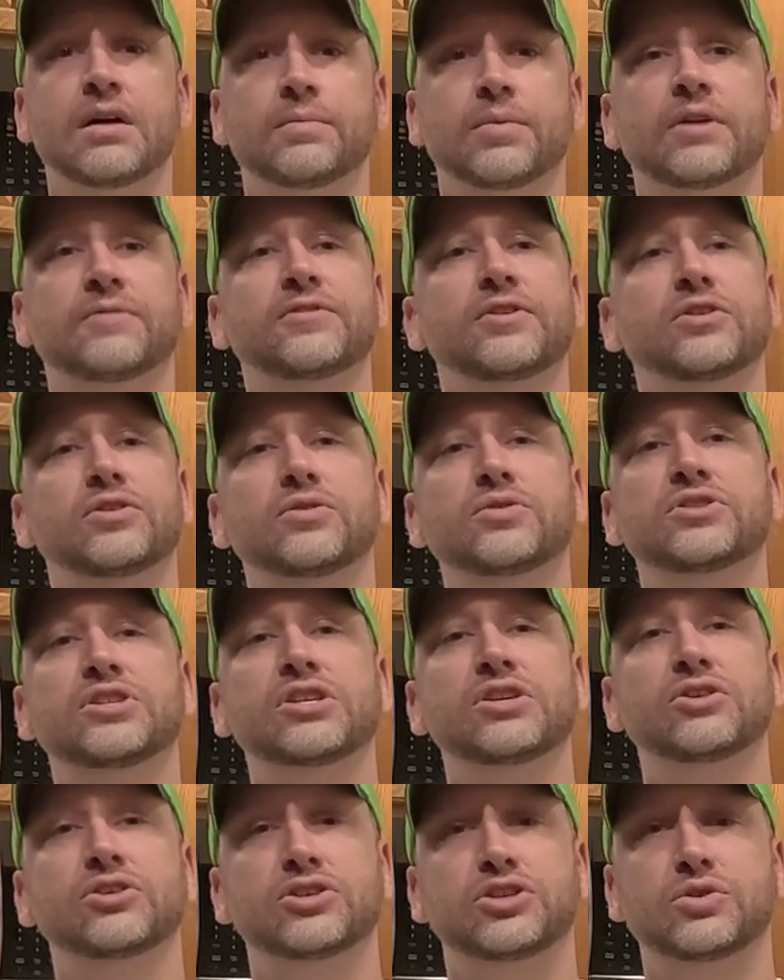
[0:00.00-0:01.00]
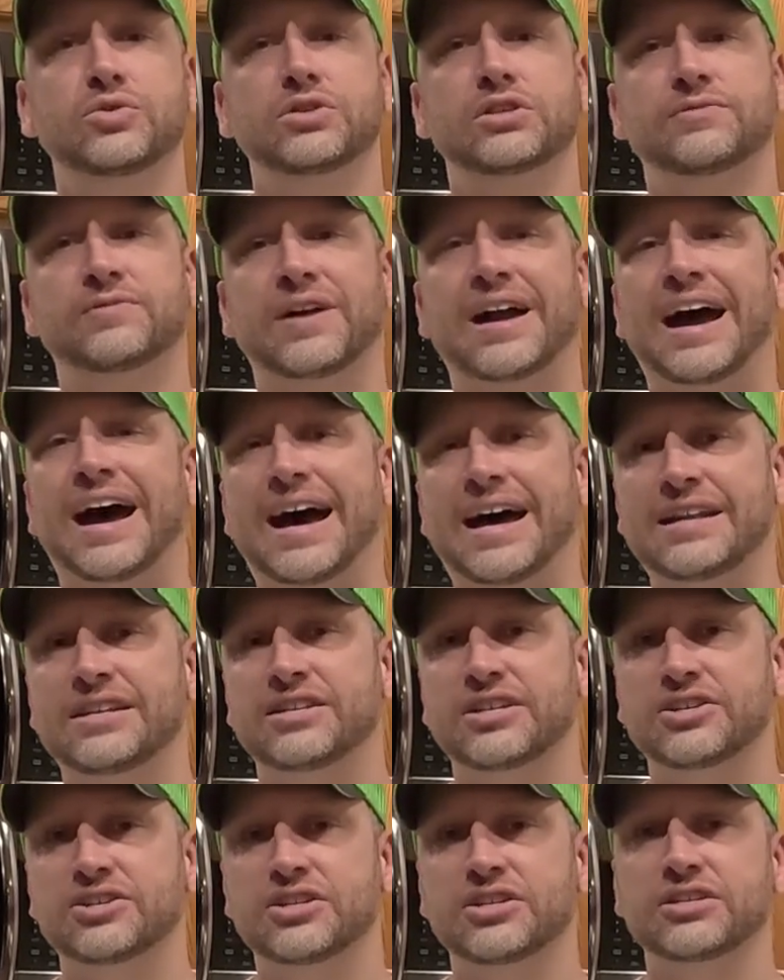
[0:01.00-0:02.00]
But if you're using your juice for hot
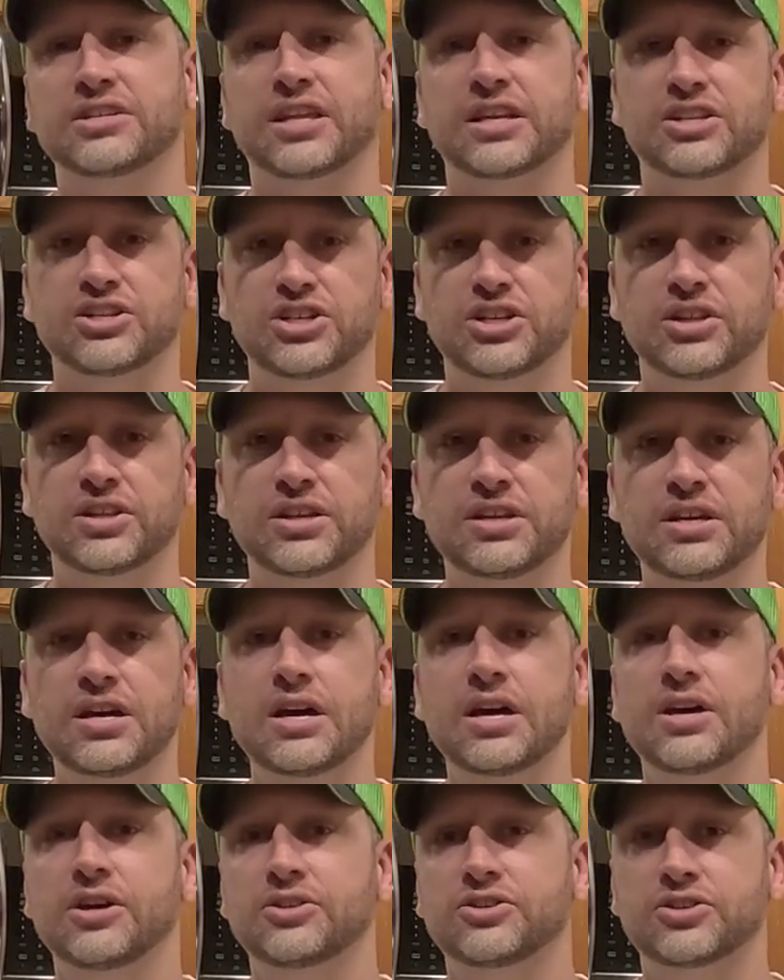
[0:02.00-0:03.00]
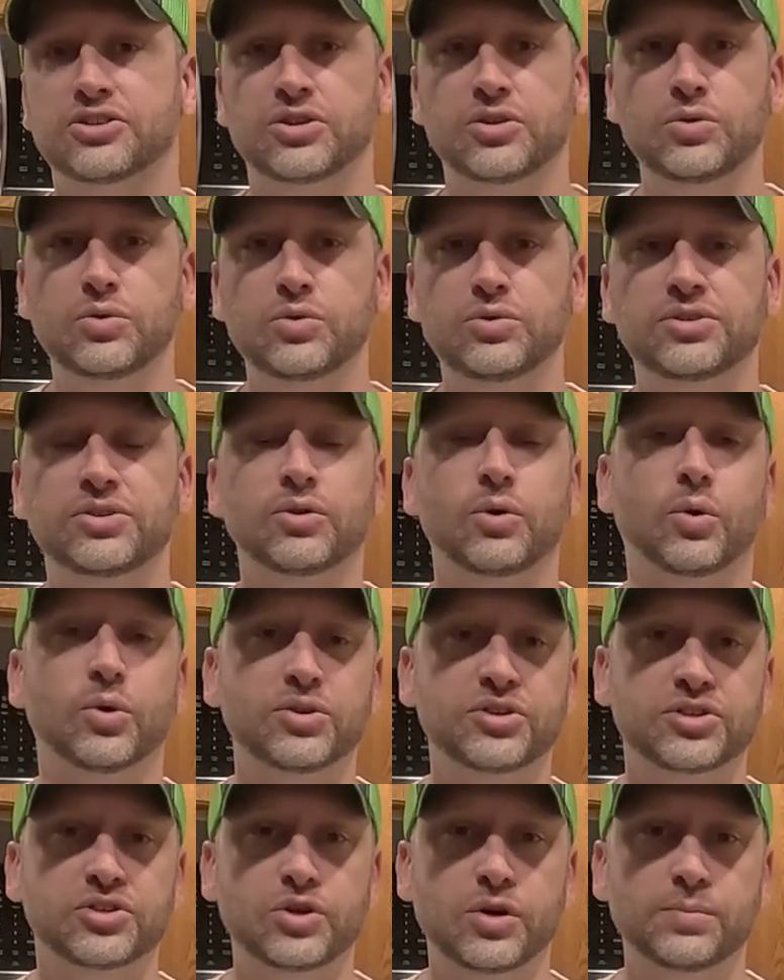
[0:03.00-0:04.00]
dishes like chili, stews,
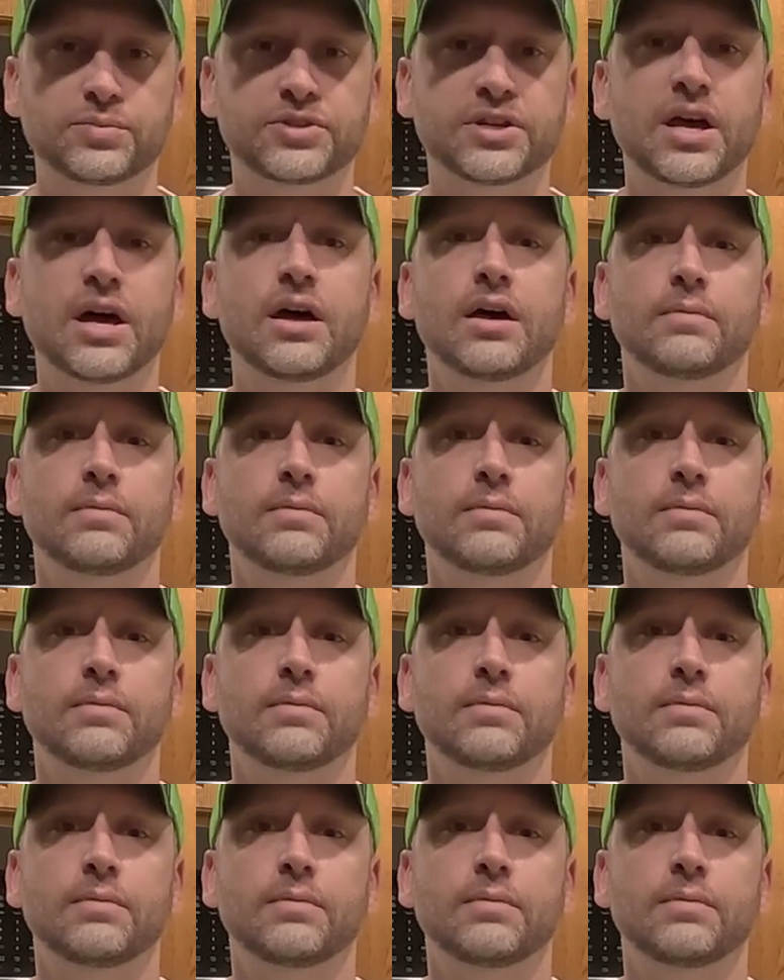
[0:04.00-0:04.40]
or soups,